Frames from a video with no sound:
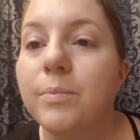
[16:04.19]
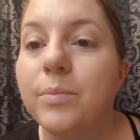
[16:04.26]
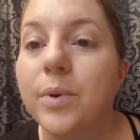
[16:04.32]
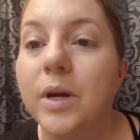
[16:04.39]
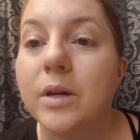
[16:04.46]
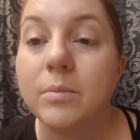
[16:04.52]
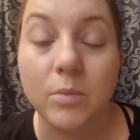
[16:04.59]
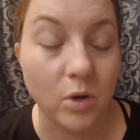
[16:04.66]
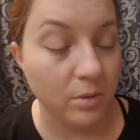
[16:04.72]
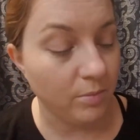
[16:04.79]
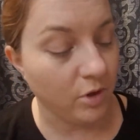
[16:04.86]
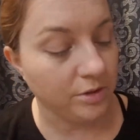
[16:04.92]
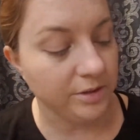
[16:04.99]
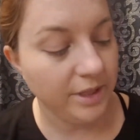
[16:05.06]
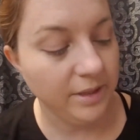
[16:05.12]
But more
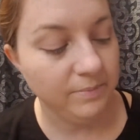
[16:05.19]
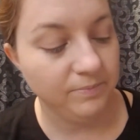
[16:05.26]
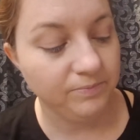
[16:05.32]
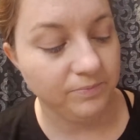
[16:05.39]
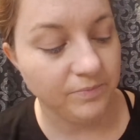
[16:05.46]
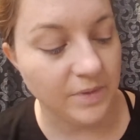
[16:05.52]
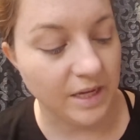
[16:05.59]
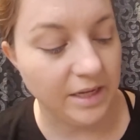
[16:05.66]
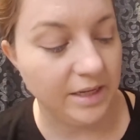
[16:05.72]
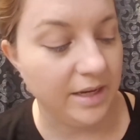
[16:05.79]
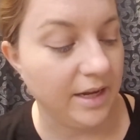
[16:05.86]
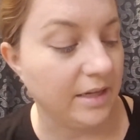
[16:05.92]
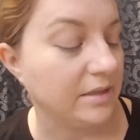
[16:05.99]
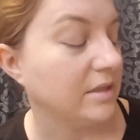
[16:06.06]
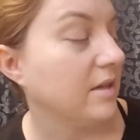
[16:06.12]
importantly, it
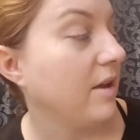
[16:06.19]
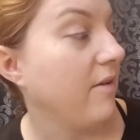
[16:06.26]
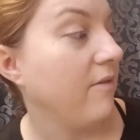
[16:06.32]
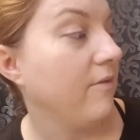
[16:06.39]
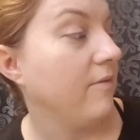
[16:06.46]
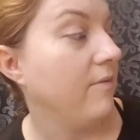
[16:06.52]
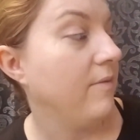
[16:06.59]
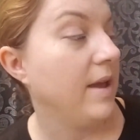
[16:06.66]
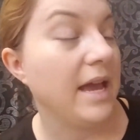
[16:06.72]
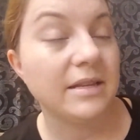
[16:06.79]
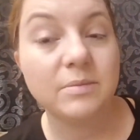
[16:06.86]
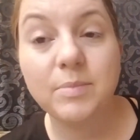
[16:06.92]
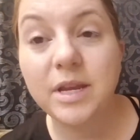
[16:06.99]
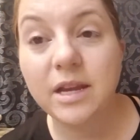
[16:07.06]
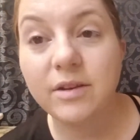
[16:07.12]
has
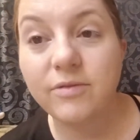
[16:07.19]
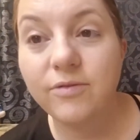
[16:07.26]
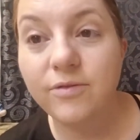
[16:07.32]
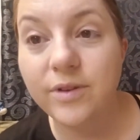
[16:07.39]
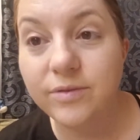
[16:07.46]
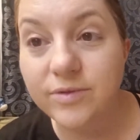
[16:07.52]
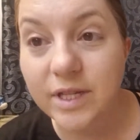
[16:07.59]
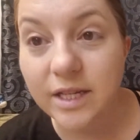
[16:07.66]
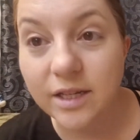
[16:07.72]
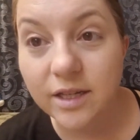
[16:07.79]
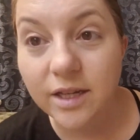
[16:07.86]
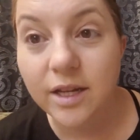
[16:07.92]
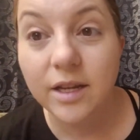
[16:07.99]
SPF 50.